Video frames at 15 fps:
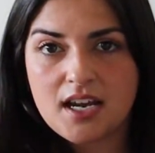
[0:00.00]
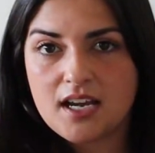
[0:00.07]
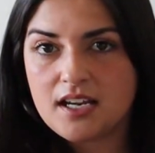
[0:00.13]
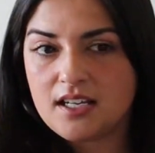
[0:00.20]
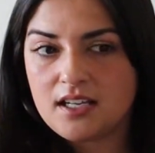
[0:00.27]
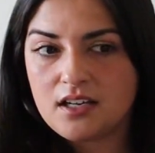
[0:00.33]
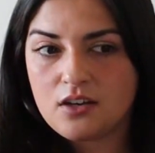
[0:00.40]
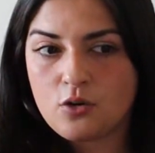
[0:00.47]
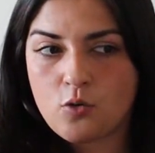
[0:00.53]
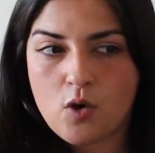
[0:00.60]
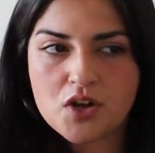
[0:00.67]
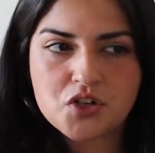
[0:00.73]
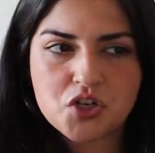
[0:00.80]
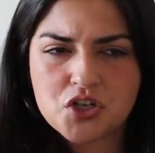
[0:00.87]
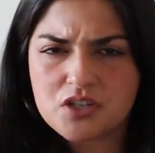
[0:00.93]
Any
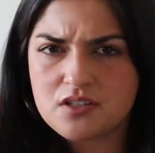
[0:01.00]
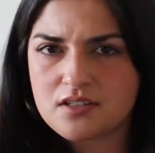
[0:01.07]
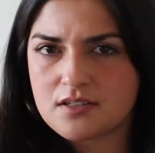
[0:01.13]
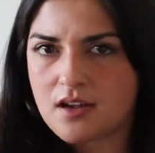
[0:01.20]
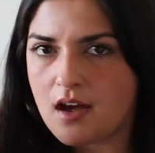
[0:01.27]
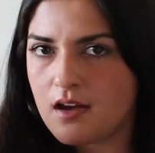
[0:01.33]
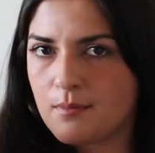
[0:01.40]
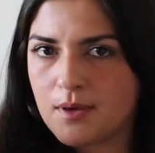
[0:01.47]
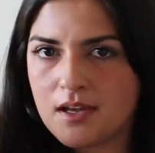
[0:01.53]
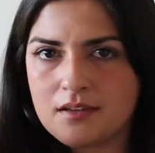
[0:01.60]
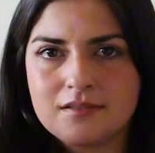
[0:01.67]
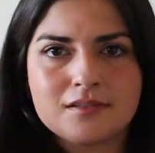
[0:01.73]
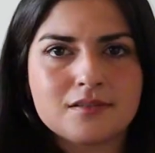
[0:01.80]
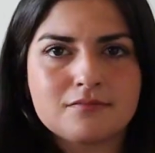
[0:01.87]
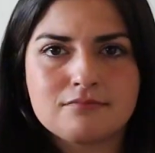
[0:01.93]
questions,
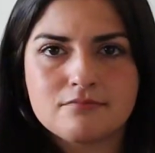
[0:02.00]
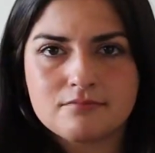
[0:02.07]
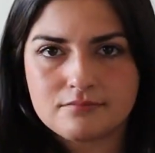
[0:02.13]
comments,